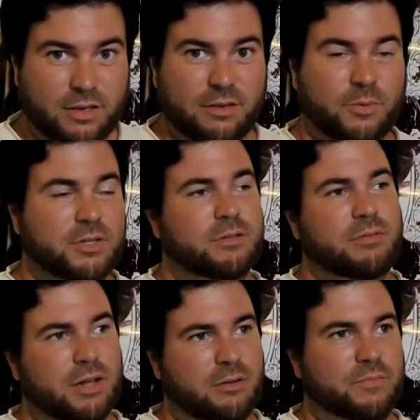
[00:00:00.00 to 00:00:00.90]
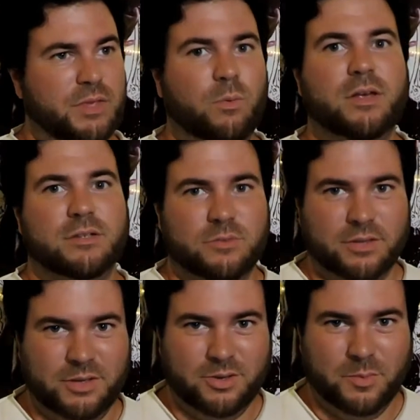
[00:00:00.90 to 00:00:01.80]
Which, he wasn't really
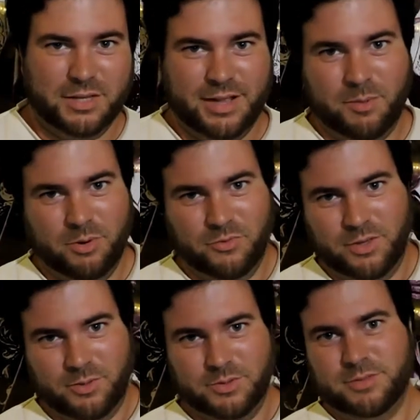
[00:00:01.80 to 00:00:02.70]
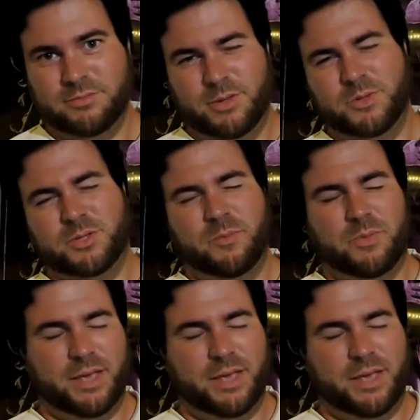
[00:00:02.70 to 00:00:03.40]
human in that movie. He was something